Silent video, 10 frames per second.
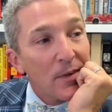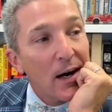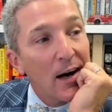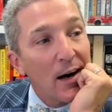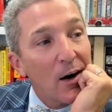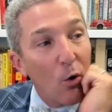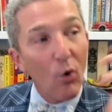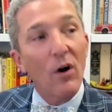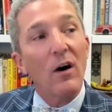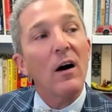
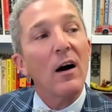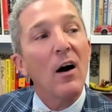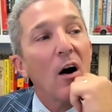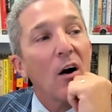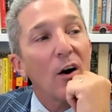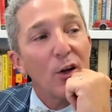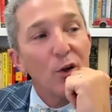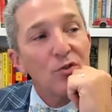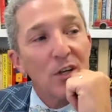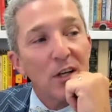Or are
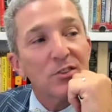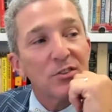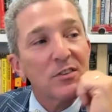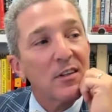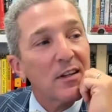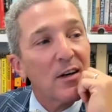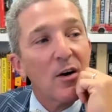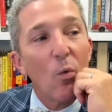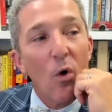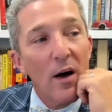you just the
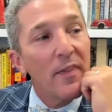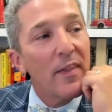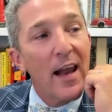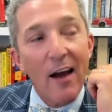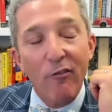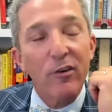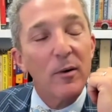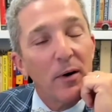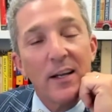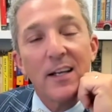one that
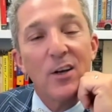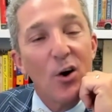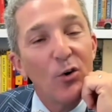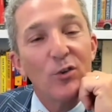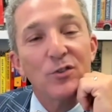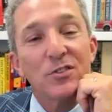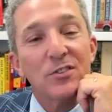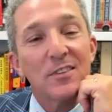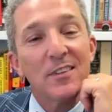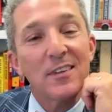everybody knows
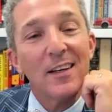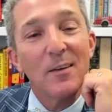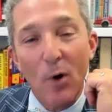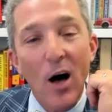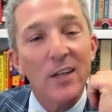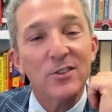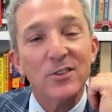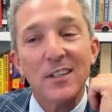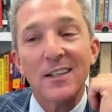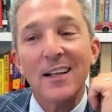in
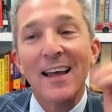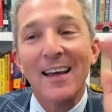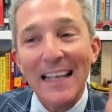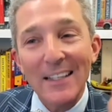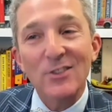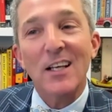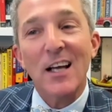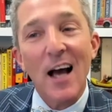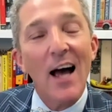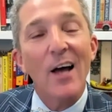Boston? He's the
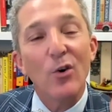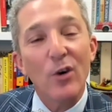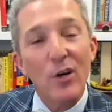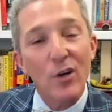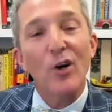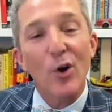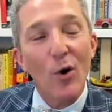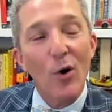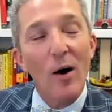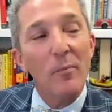guy who can hook you
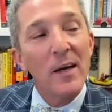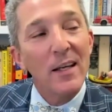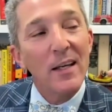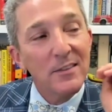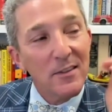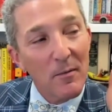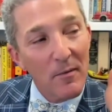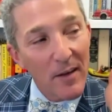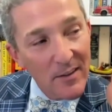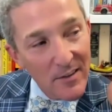up.
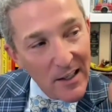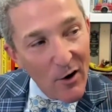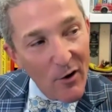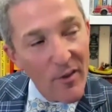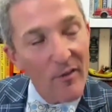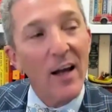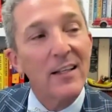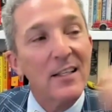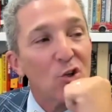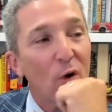They've got
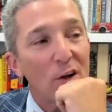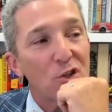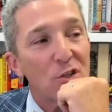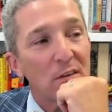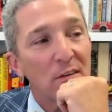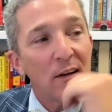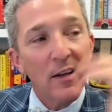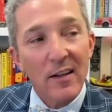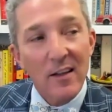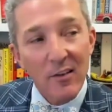discretion,
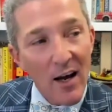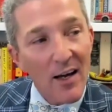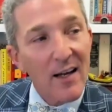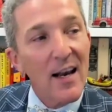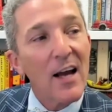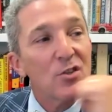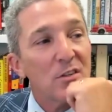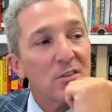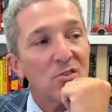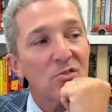they've got
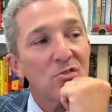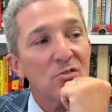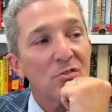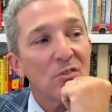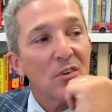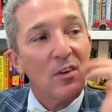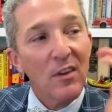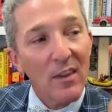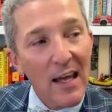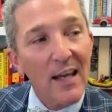connections,
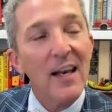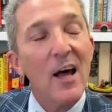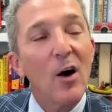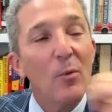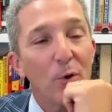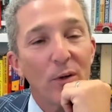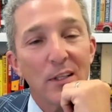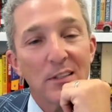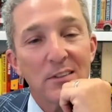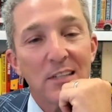they can help you at
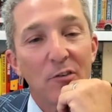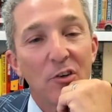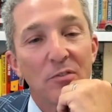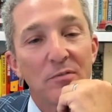this level.